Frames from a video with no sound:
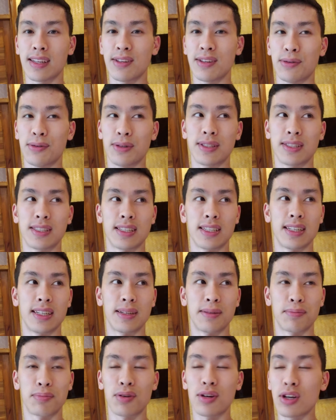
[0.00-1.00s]
It was
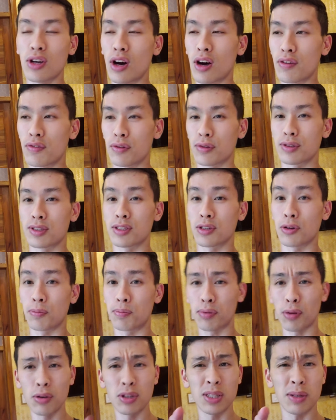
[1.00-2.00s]
pretty awful. So
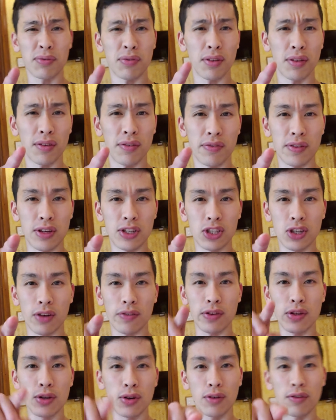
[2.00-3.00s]
pro tip for the future, if
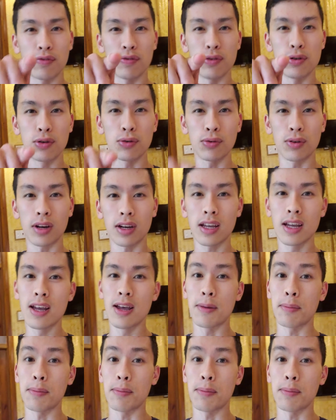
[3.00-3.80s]
you go to QUOC,